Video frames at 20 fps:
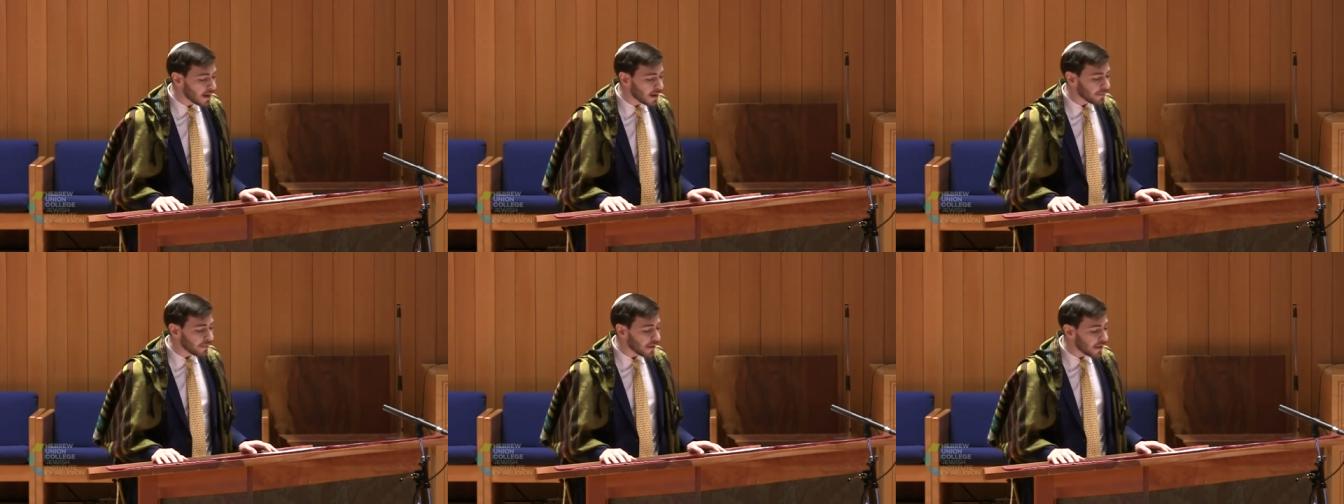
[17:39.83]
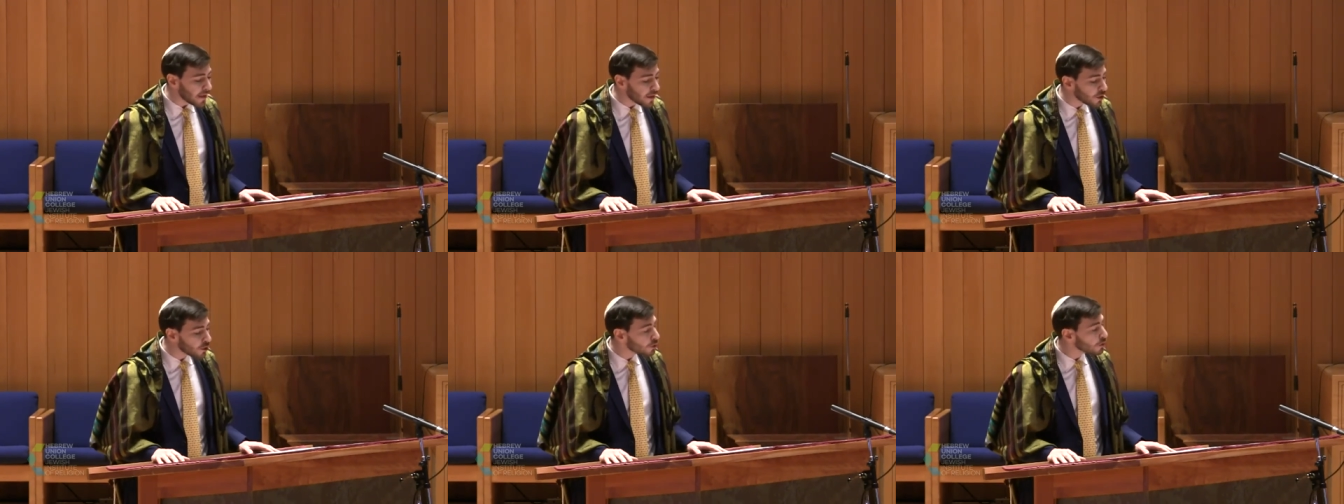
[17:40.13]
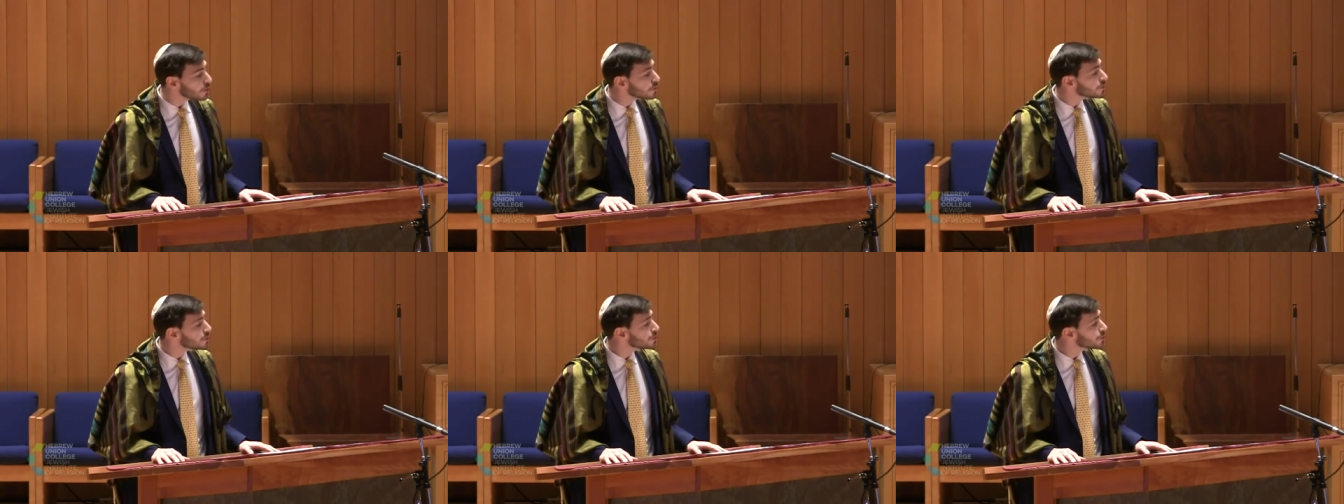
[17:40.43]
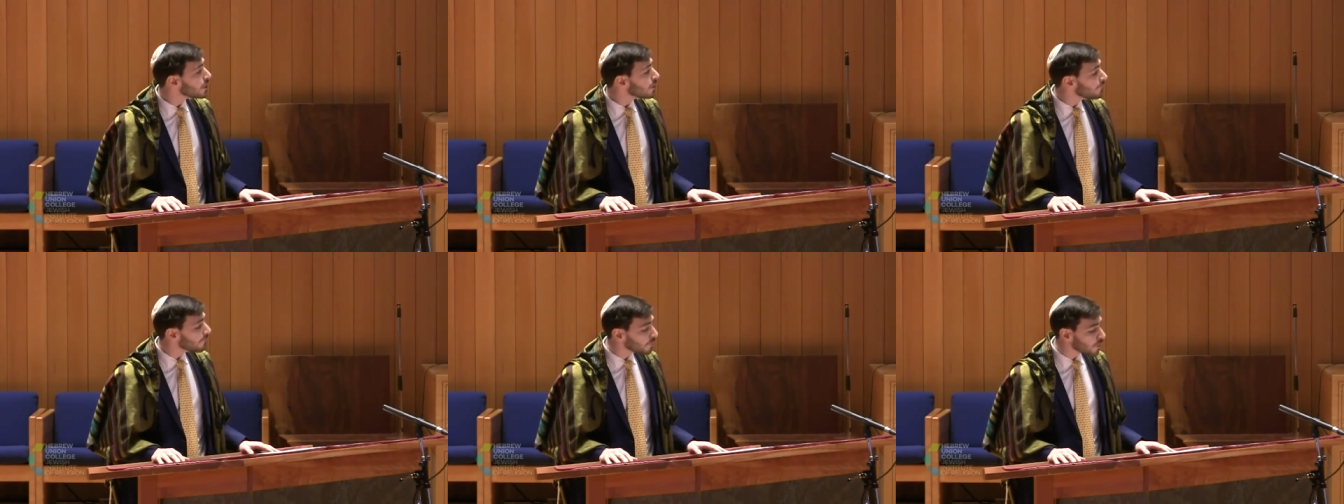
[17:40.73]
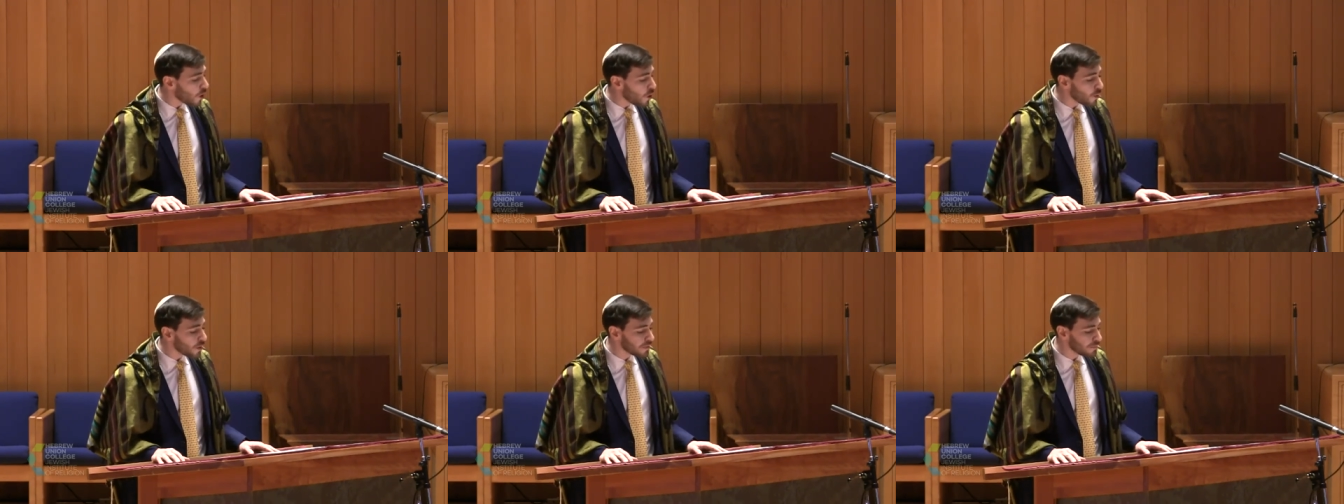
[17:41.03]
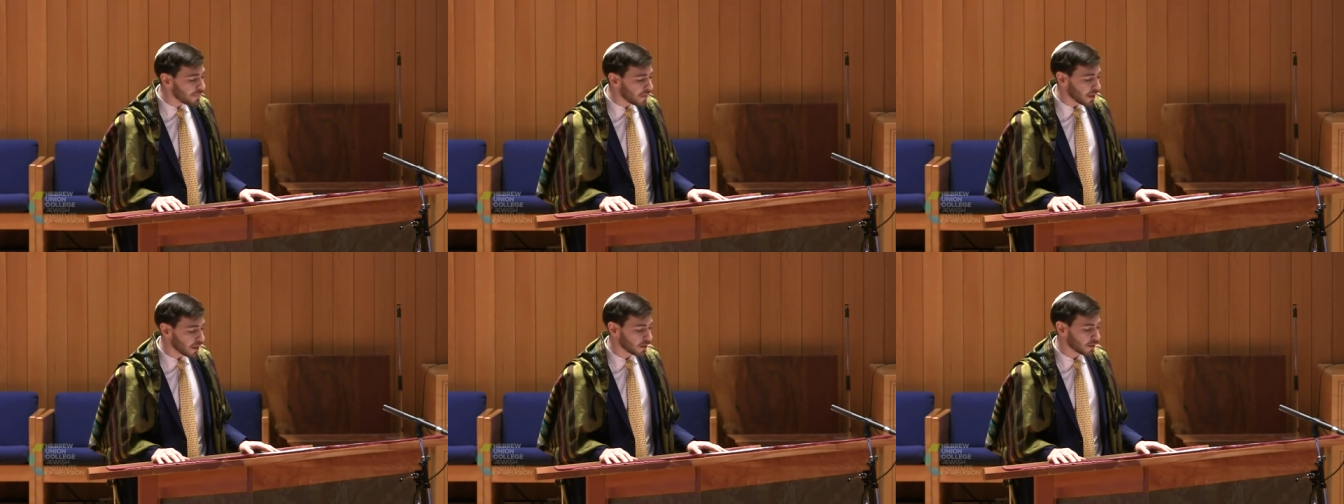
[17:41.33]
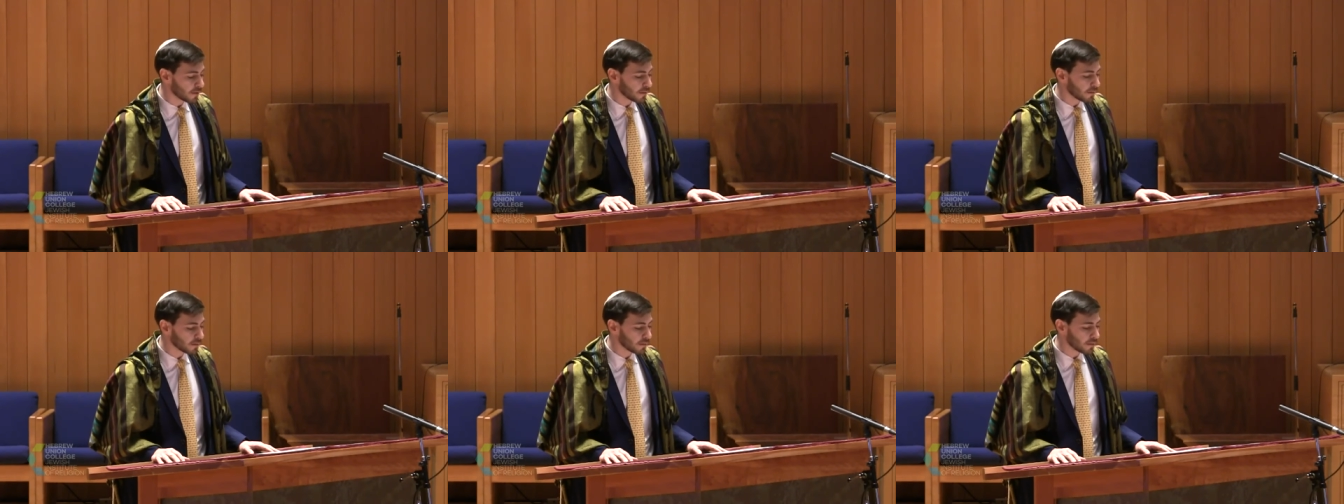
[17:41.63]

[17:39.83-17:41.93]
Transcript: the hills shall flow with milk,